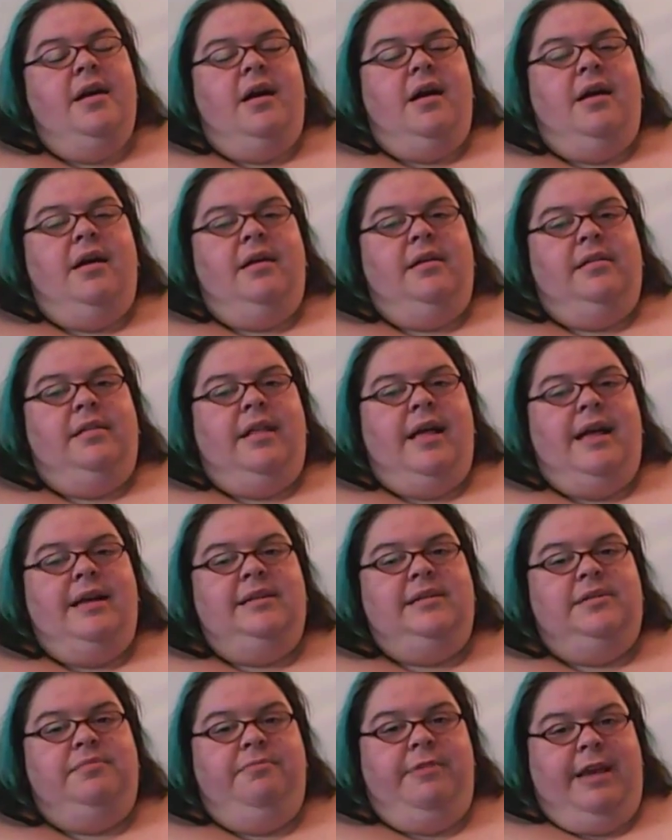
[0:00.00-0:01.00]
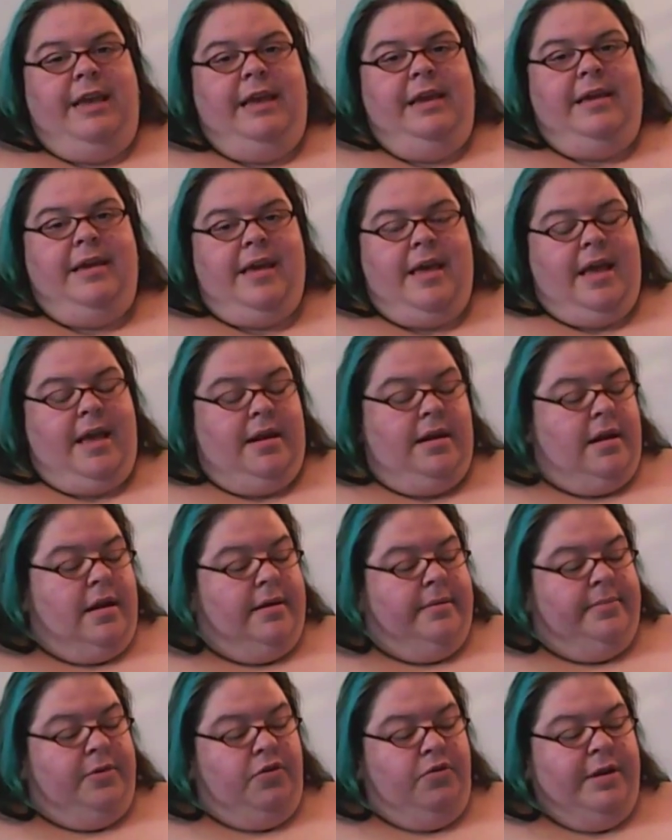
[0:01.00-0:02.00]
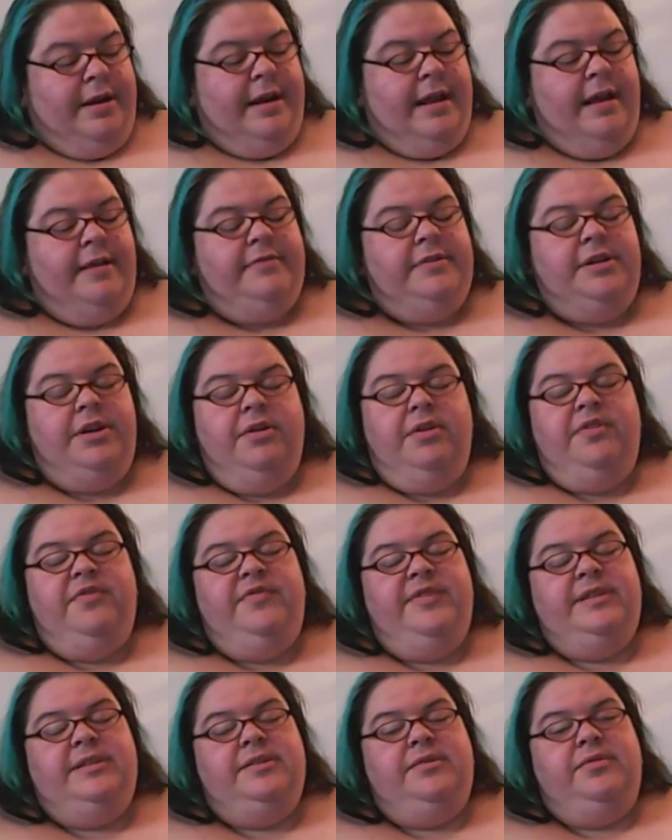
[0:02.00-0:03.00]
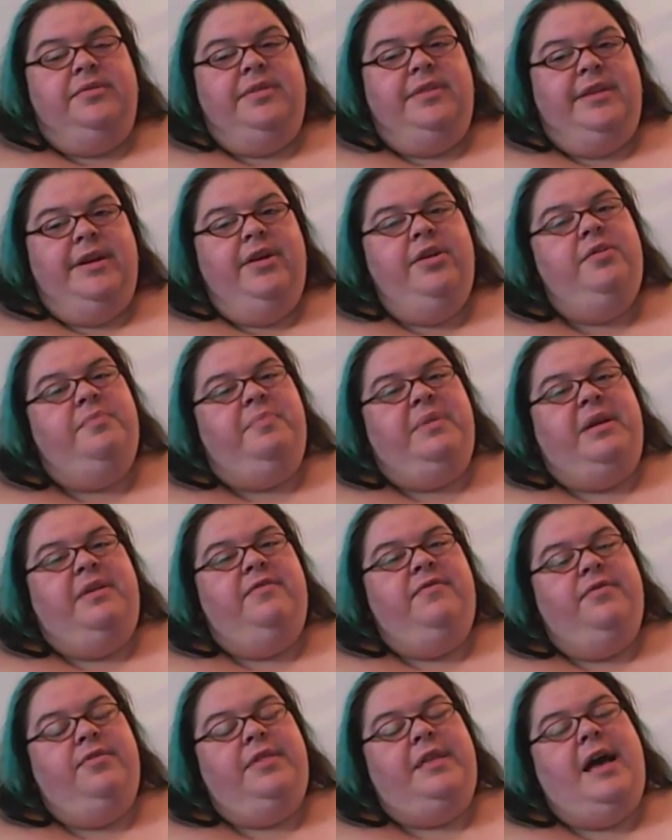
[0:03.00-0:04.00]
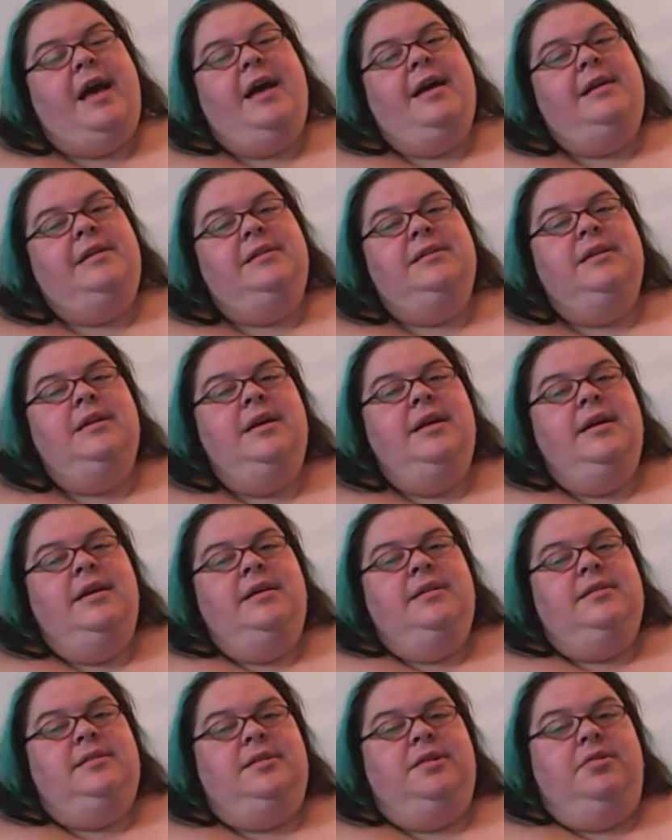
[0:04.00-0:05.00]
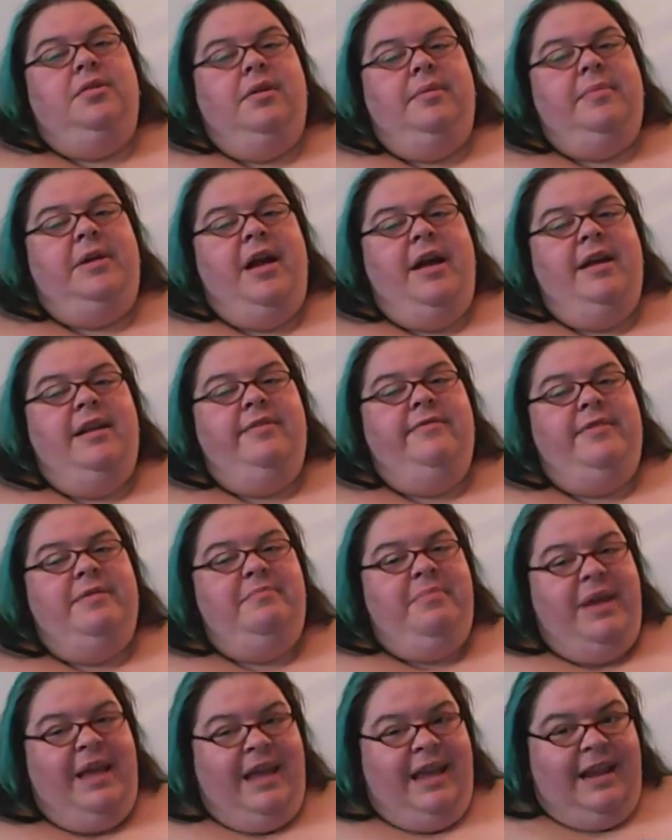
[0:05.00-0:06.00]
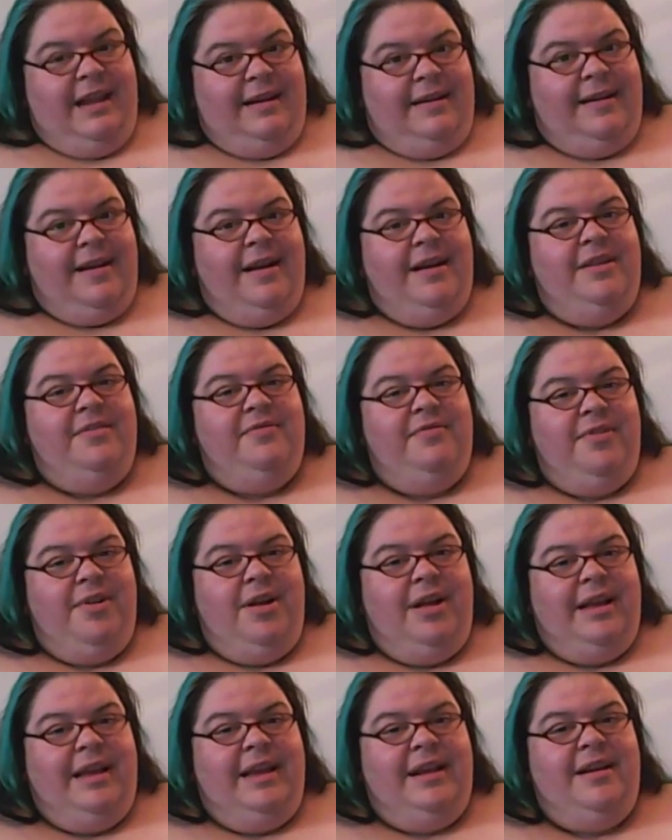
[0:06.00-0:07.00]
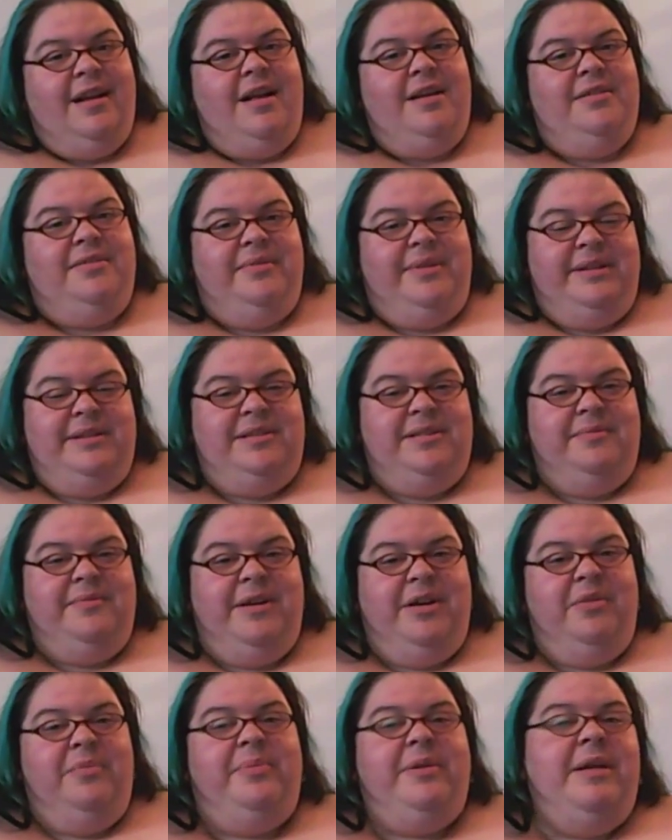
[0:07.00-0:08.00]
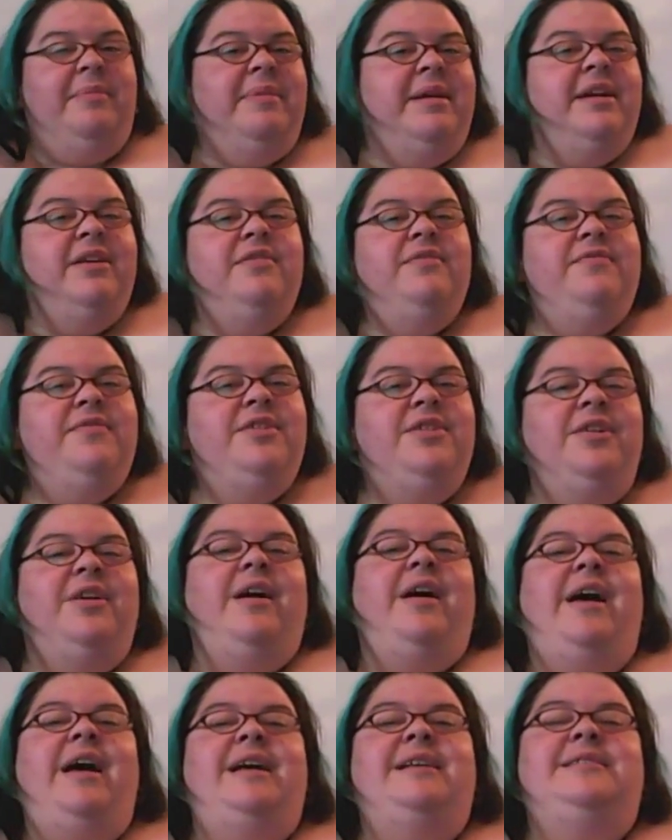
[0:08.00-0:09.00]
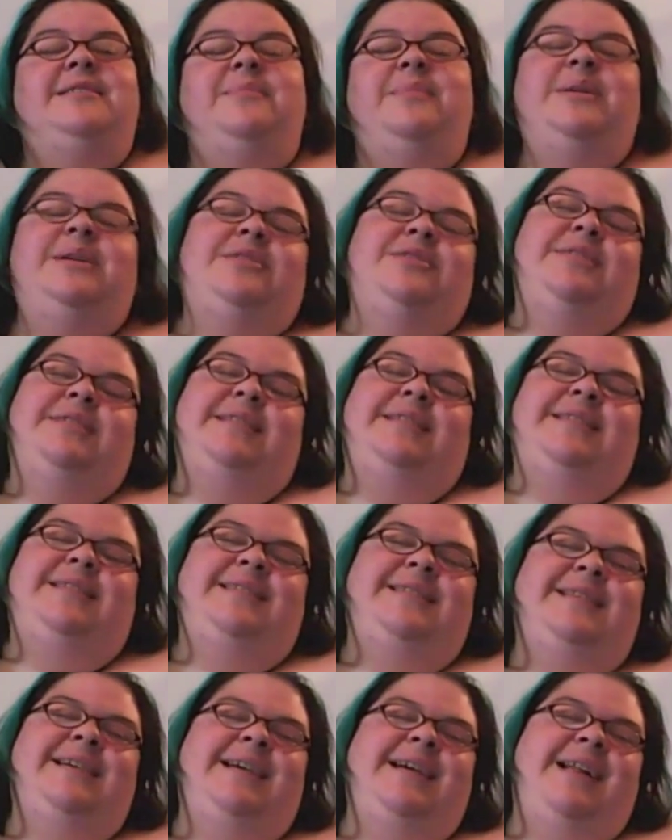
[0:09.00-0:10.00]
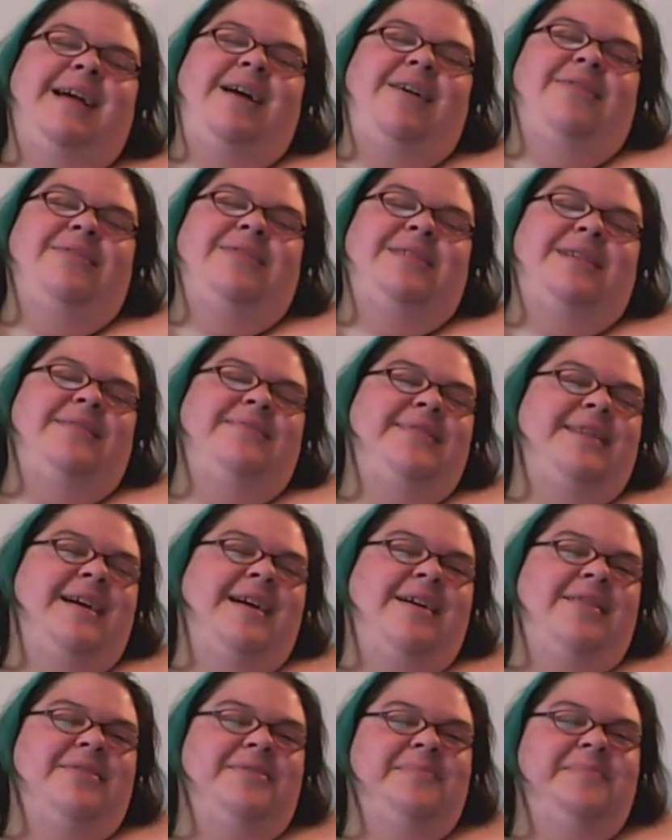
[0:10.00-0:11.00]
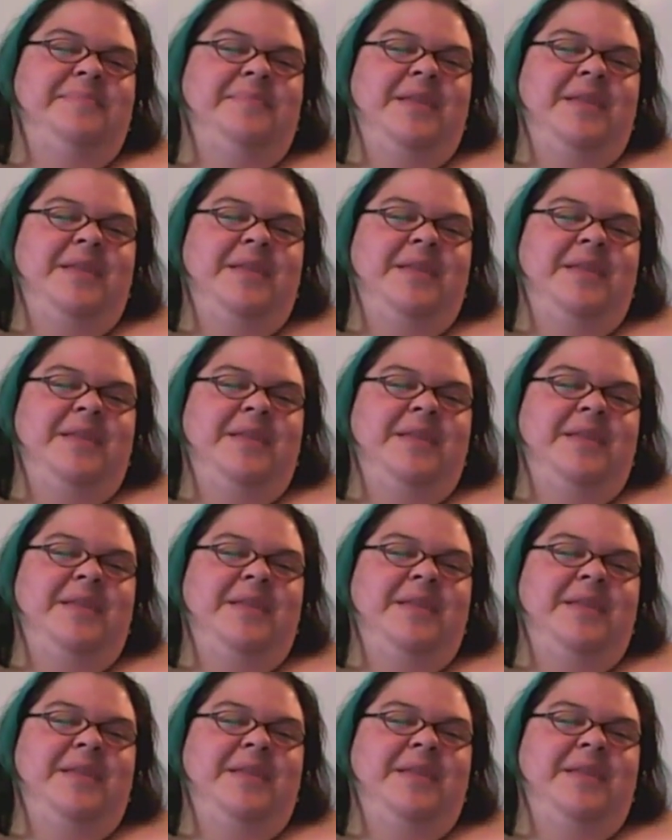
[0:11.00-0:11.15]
last week, and I'm going to have to go to physical therapy for that. So I'm kind of in pain, kind of froggy, not doing so well, but I'm here for you guys. I'm going to stick it out, tough it out.